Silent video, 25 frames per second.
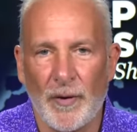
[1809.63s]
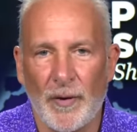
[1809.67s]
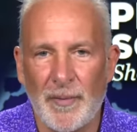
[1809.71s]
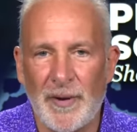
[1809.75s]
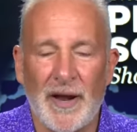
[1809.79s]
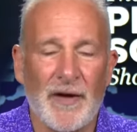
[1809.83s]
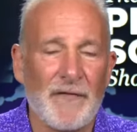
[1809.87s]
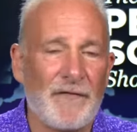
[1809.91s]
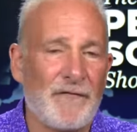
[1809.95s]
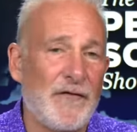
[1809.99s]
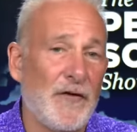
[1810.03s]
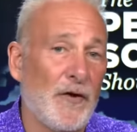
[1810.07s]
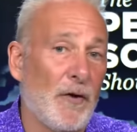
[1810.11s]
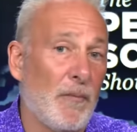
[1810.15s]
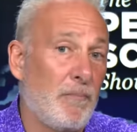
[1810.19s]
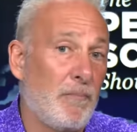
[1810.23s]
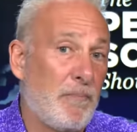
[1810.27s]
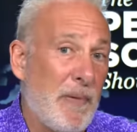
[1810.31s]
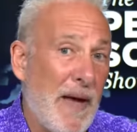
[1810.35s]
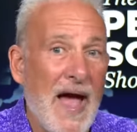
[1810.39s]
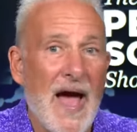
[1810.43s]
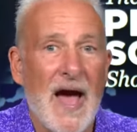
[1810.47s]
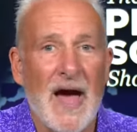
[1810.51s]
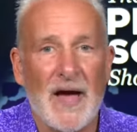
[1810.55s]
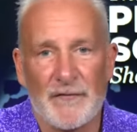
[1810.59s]
I mean, I feel
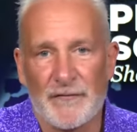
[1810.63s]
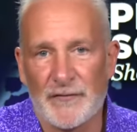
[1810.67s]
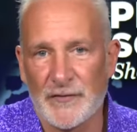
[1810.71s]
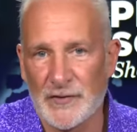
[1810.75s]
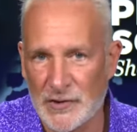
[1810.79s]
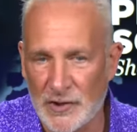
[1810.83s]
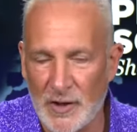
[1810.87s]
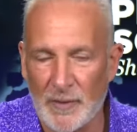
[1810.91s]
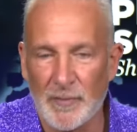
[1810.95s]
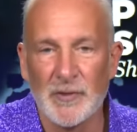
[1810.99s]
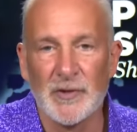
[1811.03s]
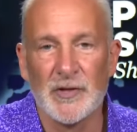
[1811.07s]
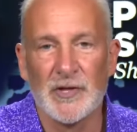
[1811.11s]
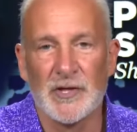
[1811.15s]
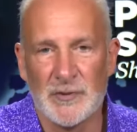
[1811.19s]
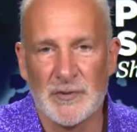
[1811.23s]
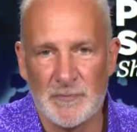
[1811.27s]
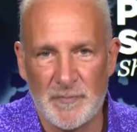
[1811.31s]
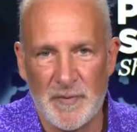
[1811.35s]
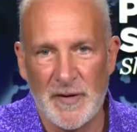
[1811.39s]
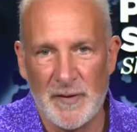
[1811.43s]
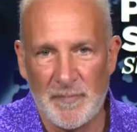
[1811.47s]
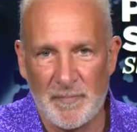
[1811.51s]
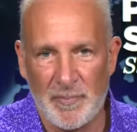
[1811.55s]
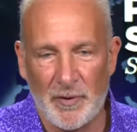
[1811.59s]
bad for some of these
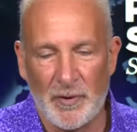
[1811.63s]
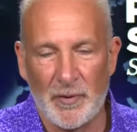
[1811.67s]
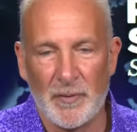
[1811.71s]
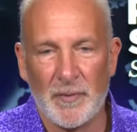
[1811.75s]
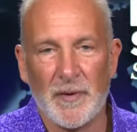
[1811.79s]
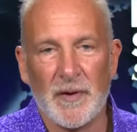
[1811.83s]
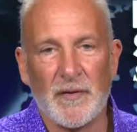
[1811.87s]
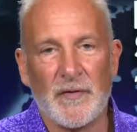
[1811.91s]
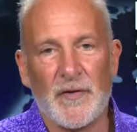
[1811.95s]
people.